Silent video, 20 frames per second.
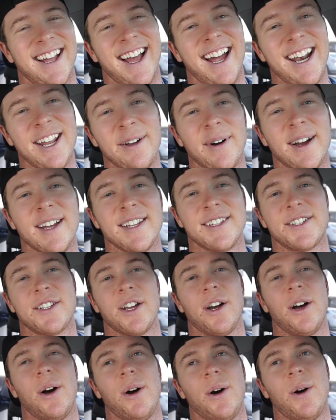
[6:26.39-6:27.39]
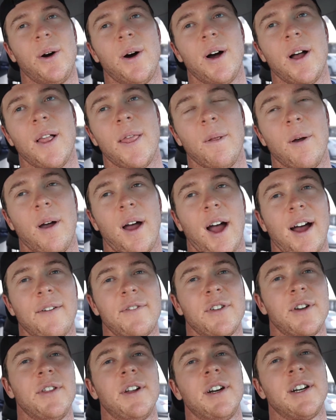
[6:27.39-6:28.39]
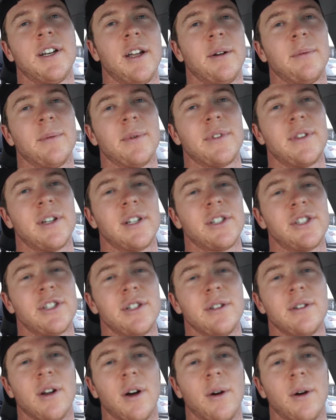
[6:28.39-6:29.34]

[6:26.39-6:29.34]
anyway, so after they're done with their shoot,